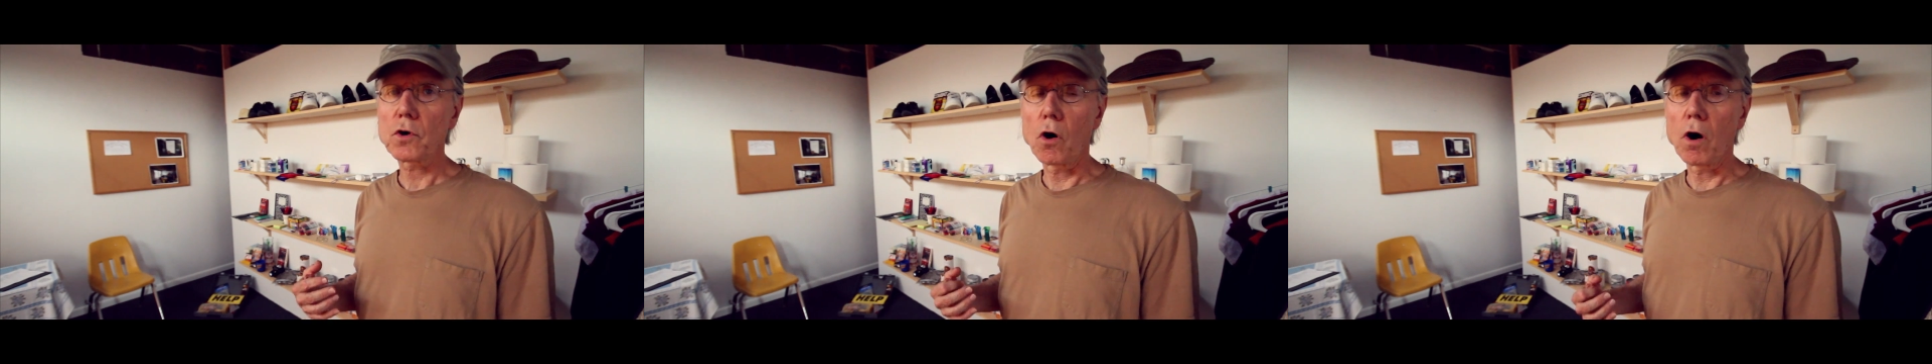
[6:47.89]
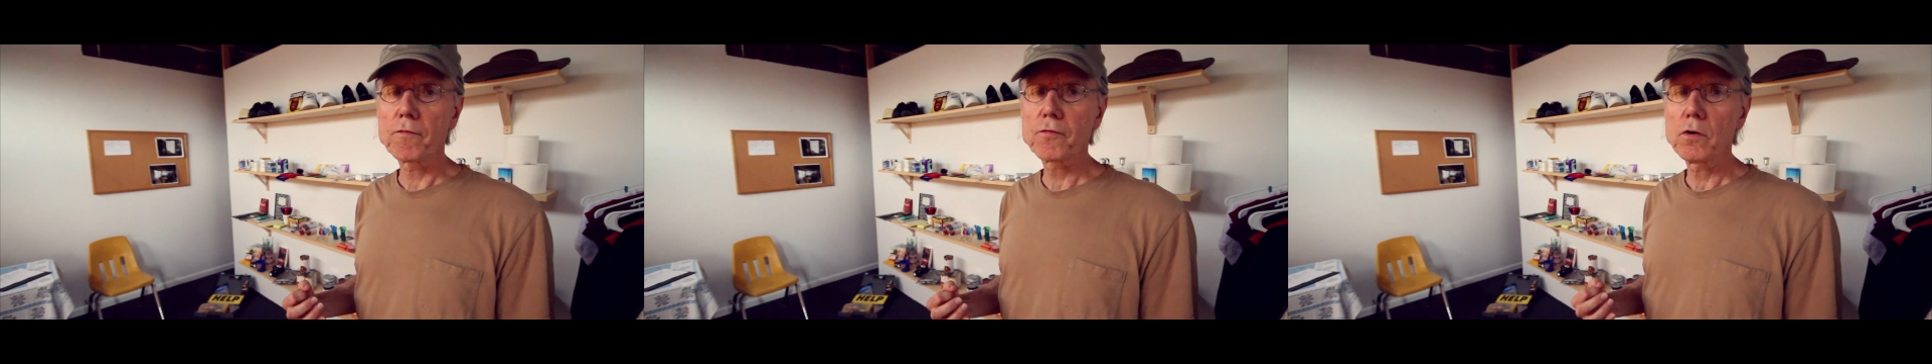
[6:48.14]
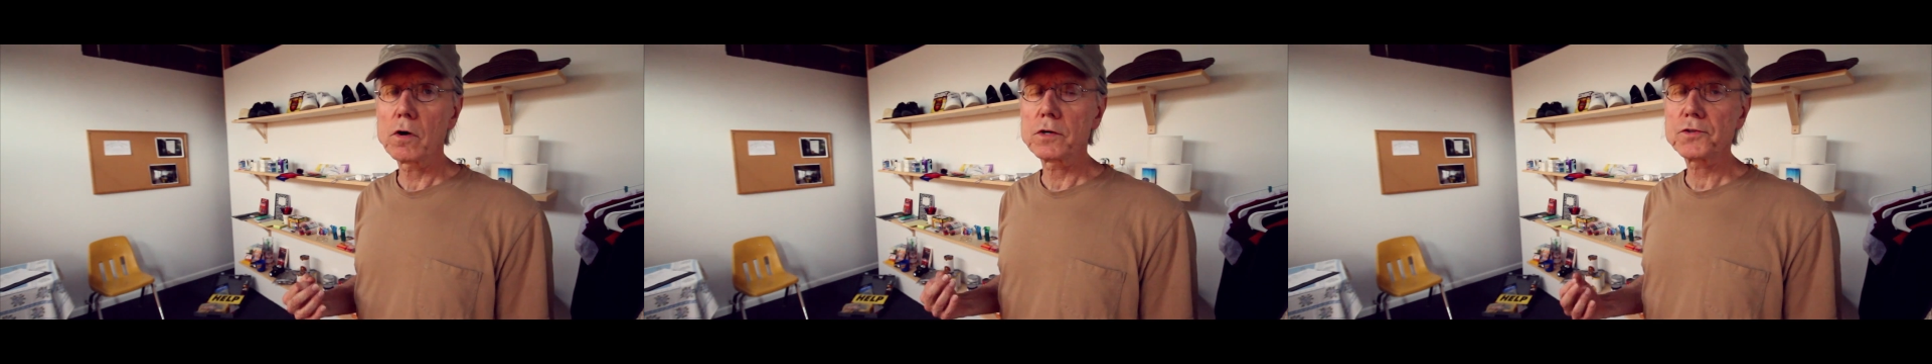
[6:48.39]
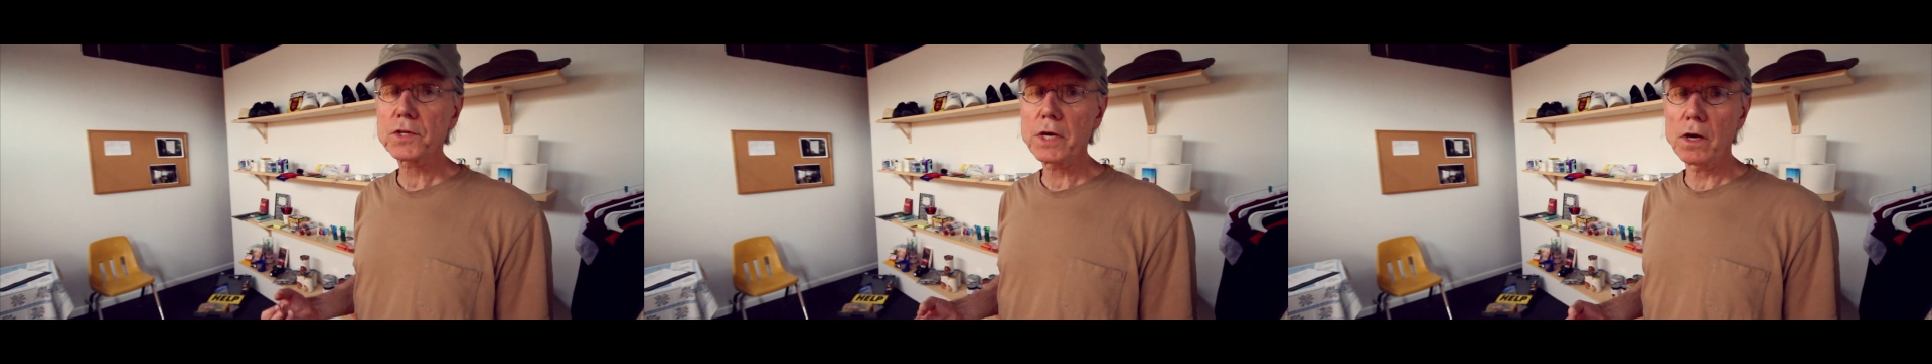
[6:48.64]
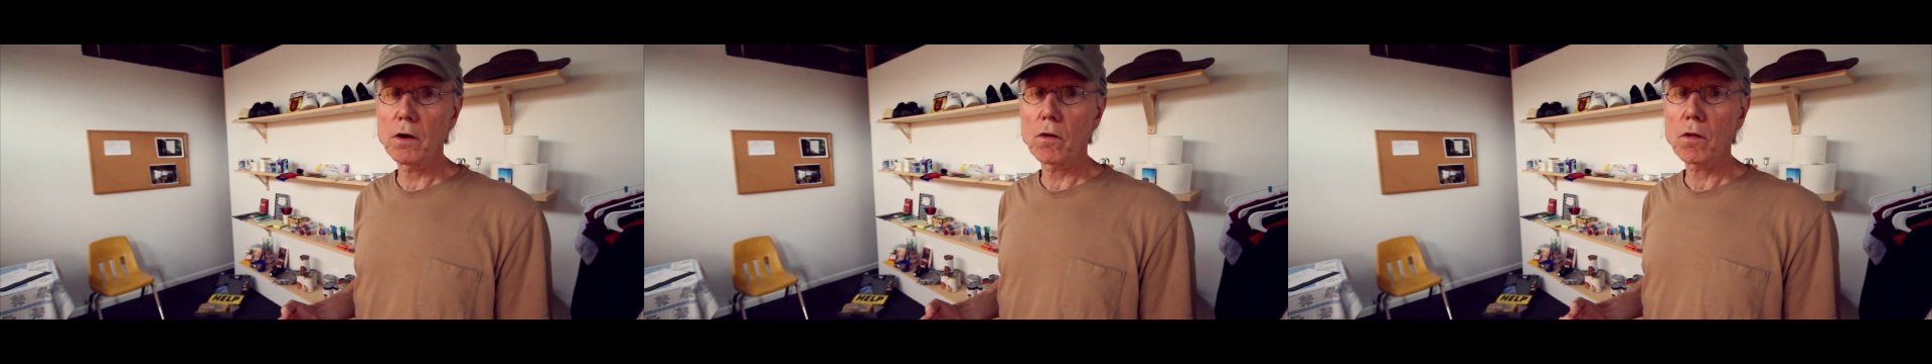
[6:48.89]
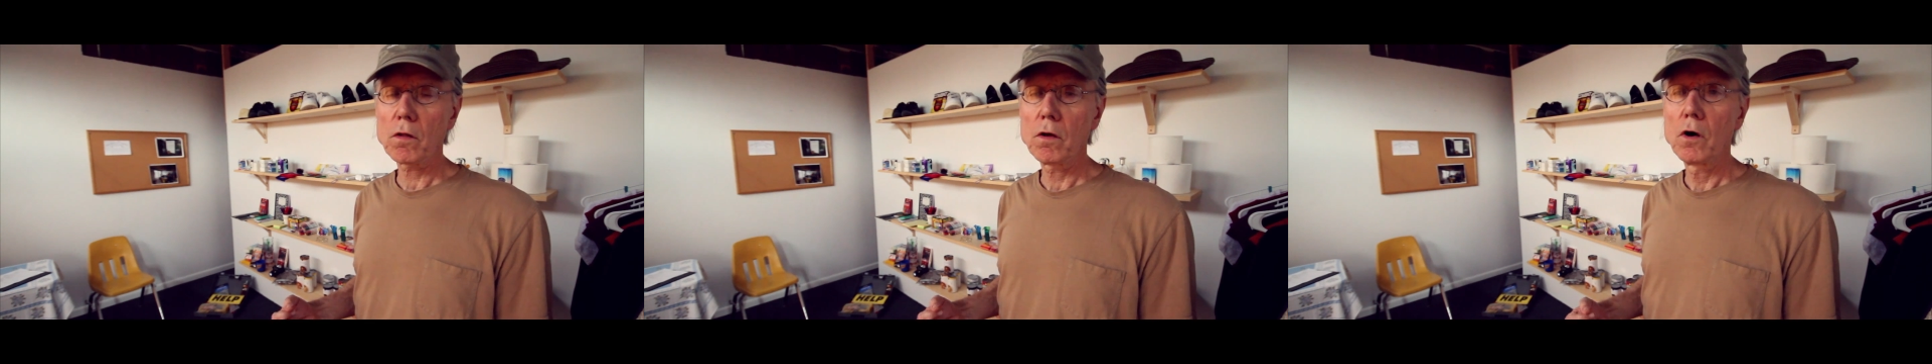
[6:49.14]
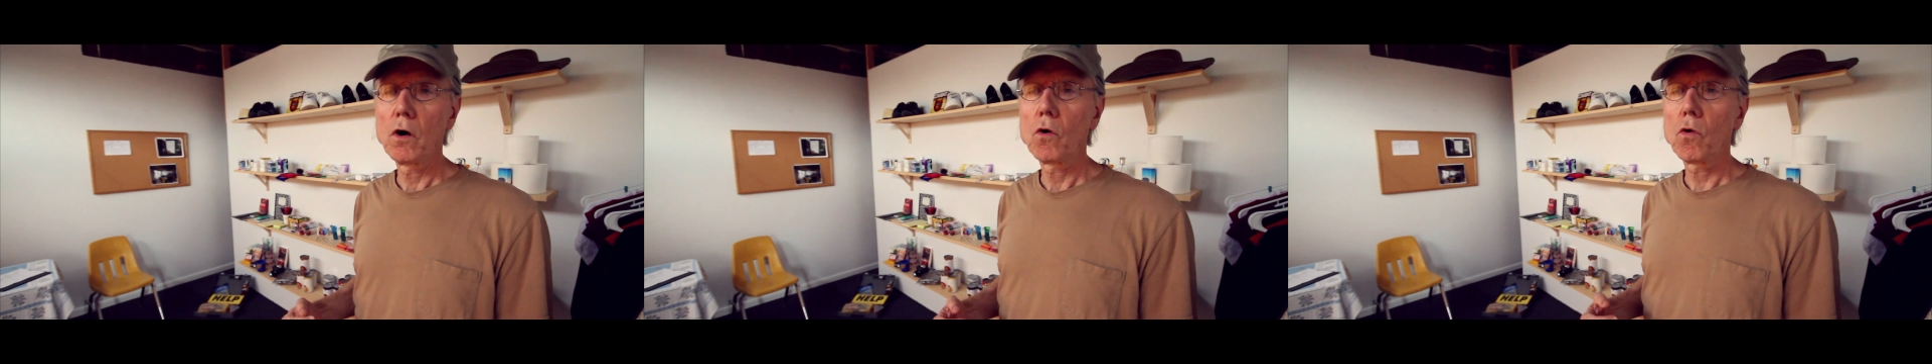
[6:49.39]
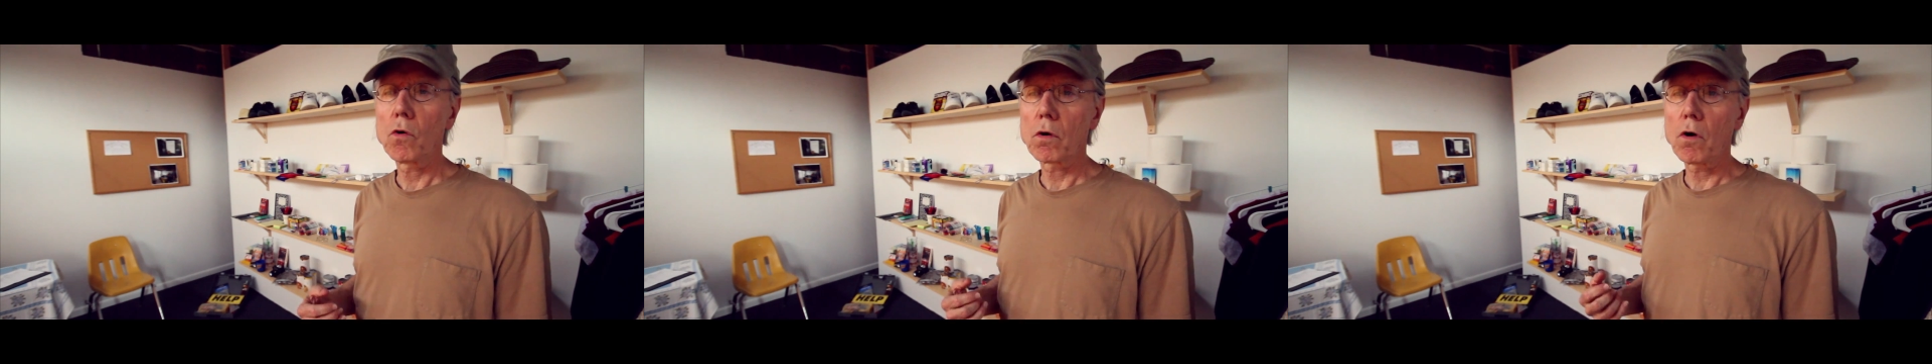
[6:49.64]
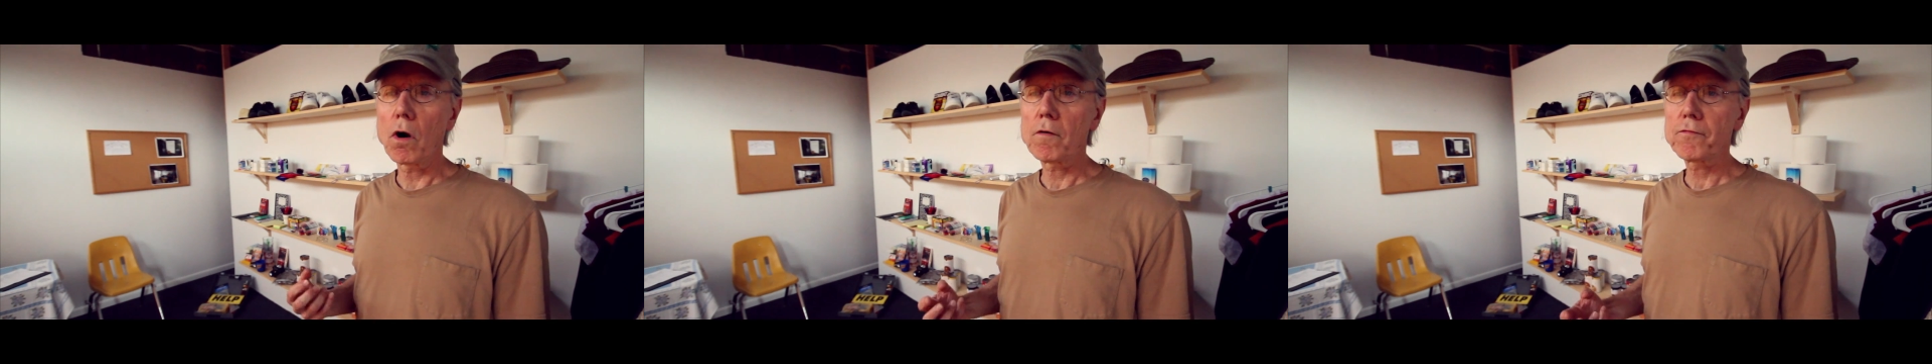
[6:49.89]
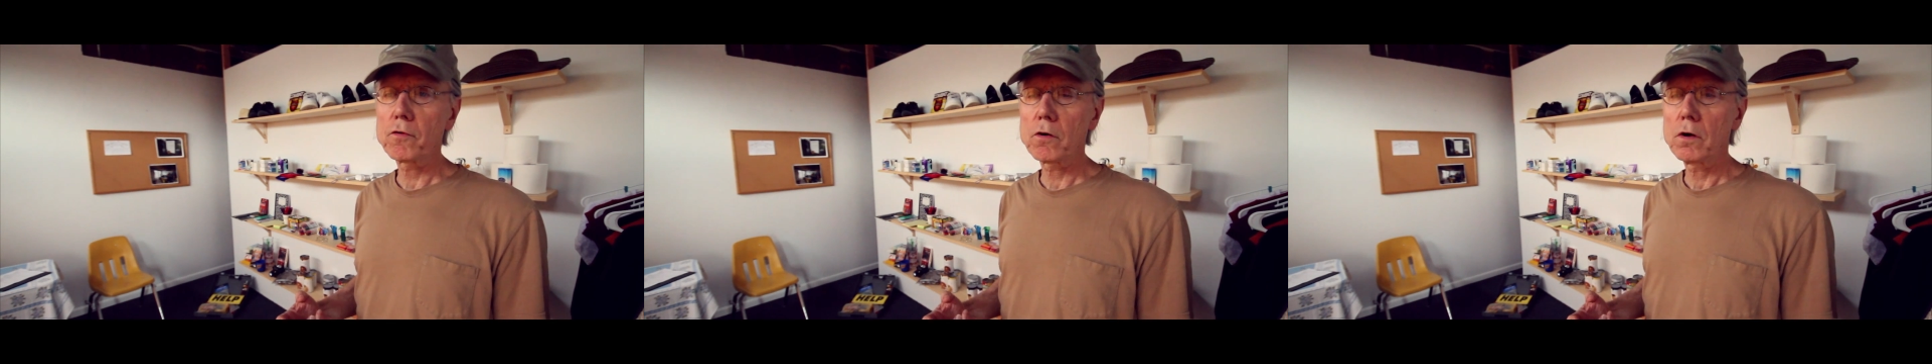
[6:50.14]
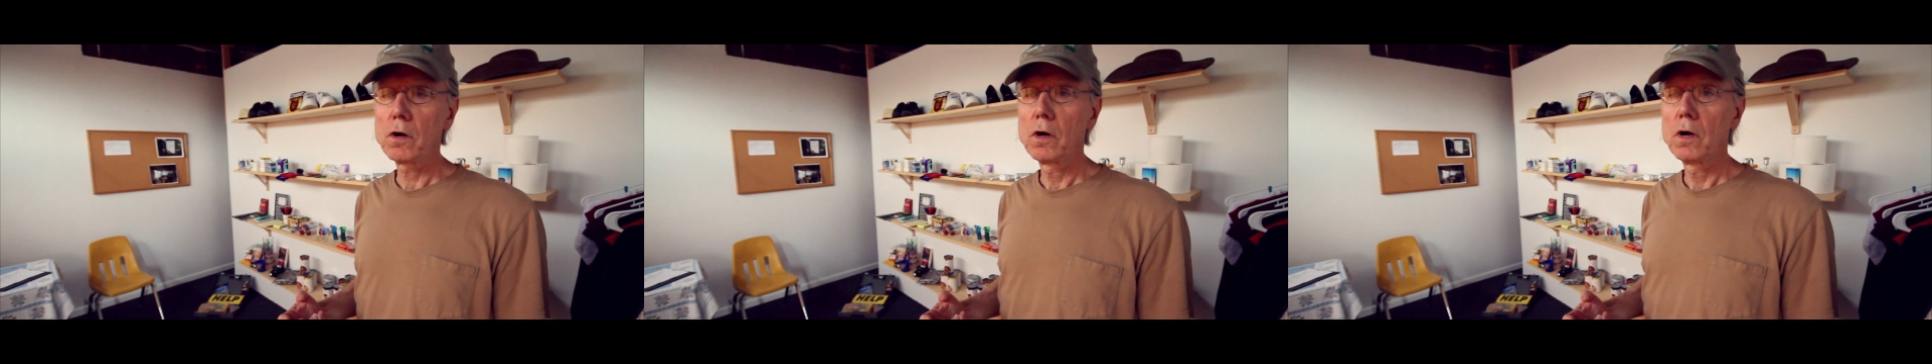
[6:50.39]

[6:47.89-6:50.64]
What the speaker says: offer a skill or offer